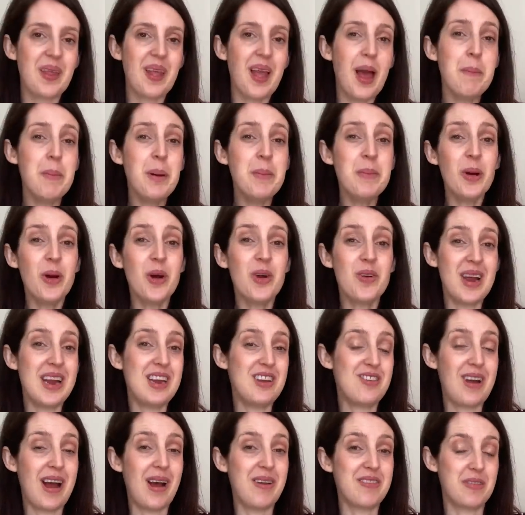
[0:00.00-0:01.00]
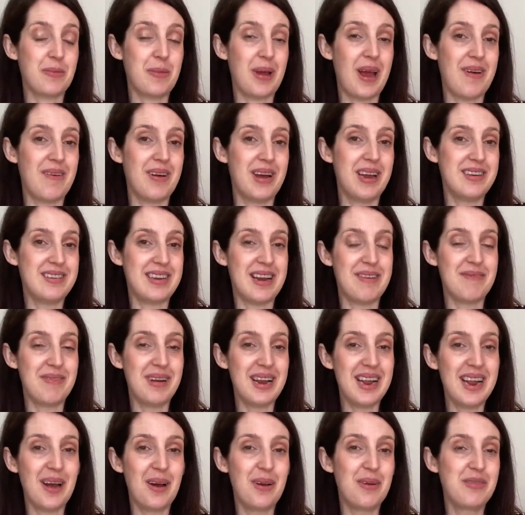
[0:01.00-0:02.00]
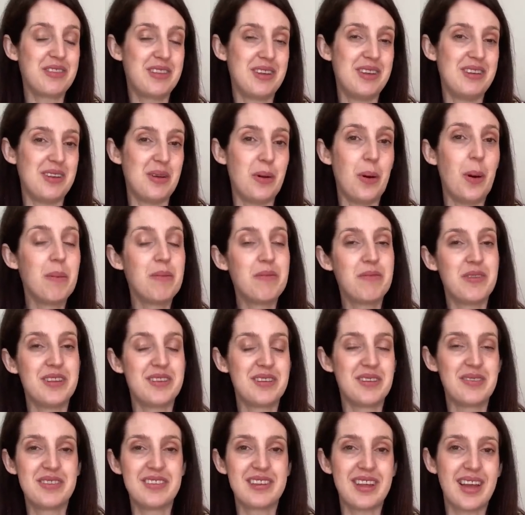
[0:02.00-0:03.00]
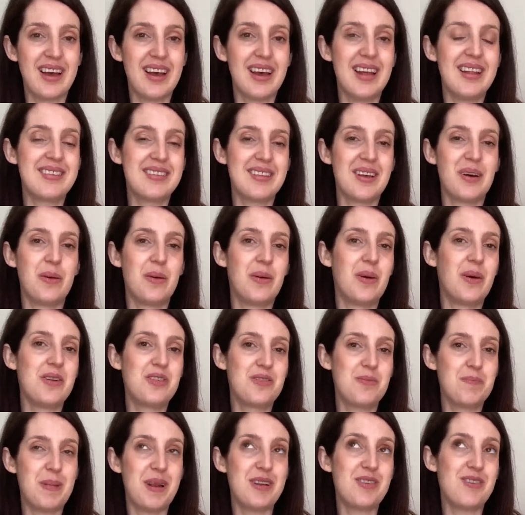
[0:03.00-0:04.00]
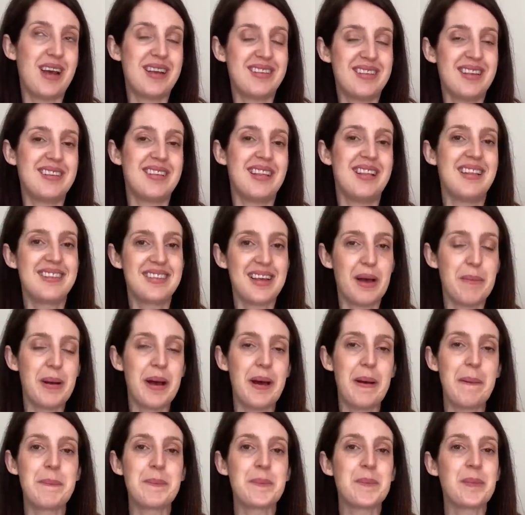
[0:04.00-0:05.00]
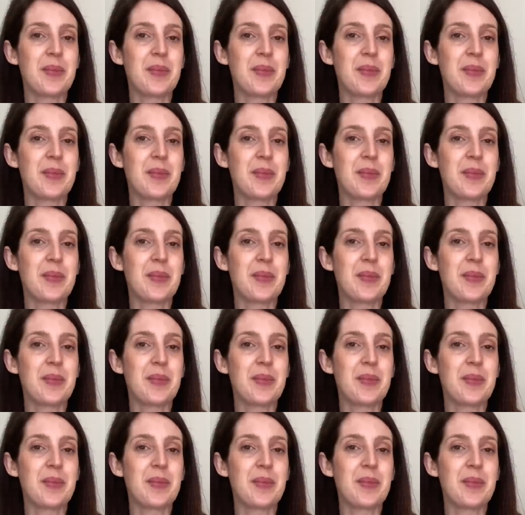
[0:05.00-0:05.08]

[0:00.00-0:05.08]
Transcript: And I'm not a great trouser wearer. Generally, I often do opt for sort of skirts or dresses in summer.